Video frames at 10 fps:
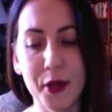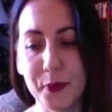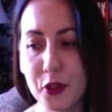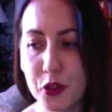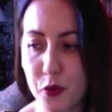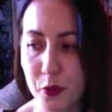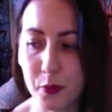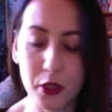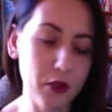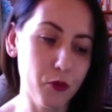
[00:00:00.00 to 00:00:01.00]
It took
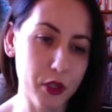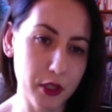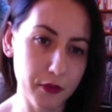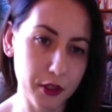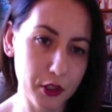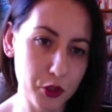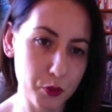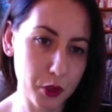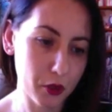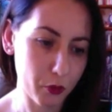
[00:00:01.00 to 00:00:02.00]
me one evening to
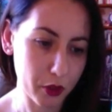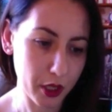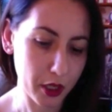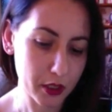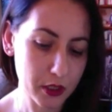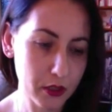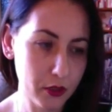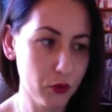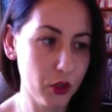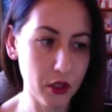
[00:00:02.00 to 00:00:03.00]
make one head
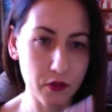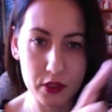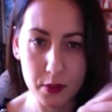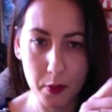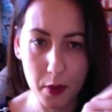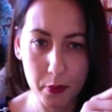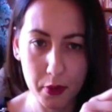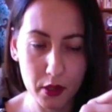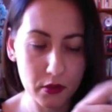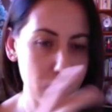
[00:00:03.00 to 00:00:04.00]
together with a
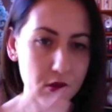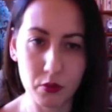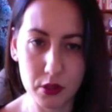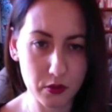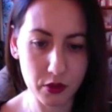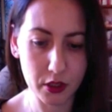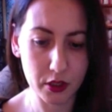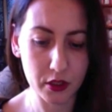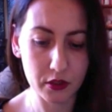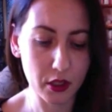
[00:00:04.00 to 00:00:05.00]
pom-pom. So it's
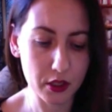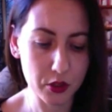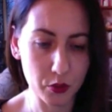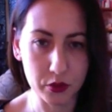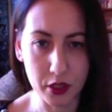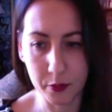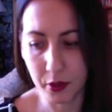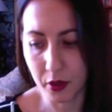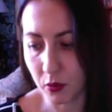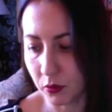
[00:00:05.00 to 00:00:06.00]
really takes no time
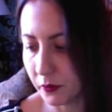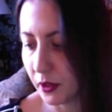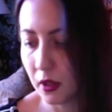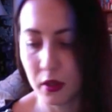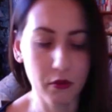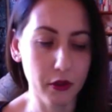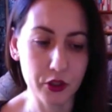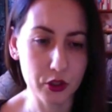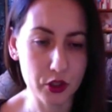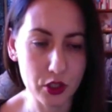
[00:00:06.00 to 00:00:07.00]
at all.
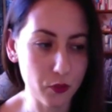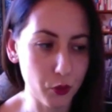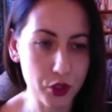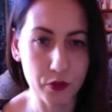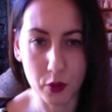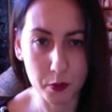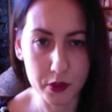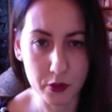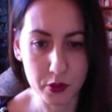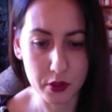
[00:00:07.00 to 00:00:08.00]
Like just watch few
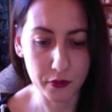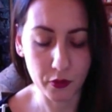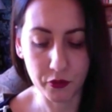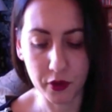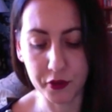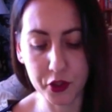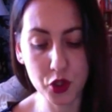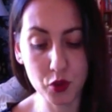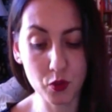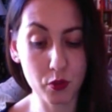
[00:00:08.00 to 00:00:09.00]
episodes of your favorite
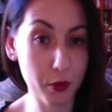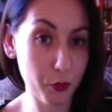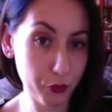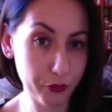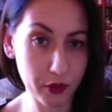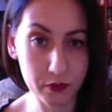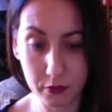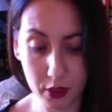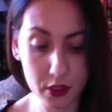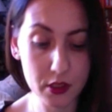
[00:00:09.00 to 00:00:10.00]
show or movie.
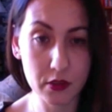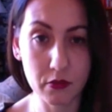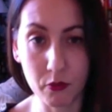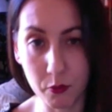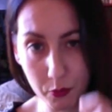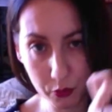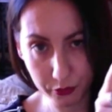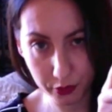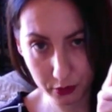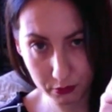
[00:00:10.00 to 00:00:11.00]
It's
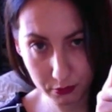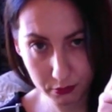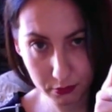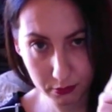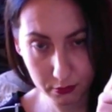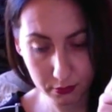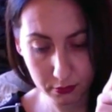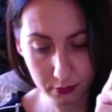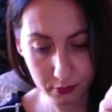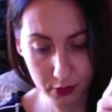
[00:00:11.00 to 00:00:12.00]
movie.
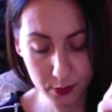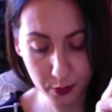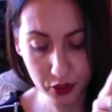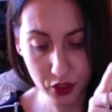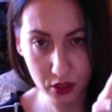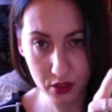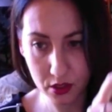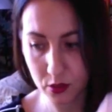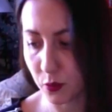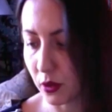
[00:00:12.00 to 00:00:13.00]
This project it
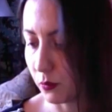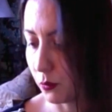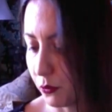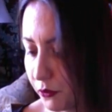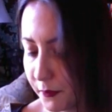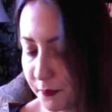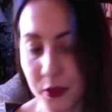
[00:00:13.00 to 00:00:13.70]
is one movie.